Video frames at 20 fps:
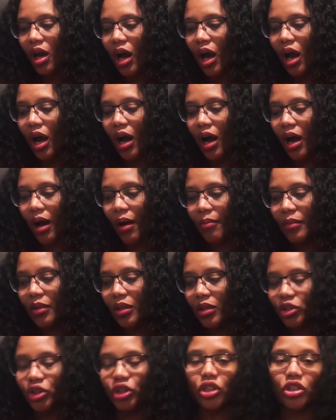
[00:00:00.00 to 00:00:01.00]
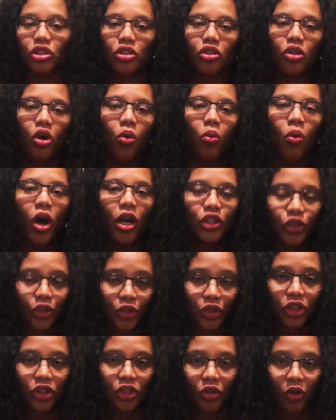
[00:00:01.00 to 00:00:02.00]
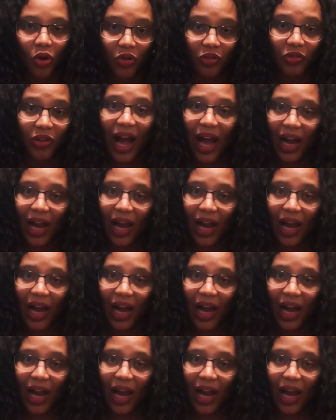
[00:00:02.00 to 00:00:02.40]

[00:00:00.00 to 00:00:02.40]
um, just know what your stove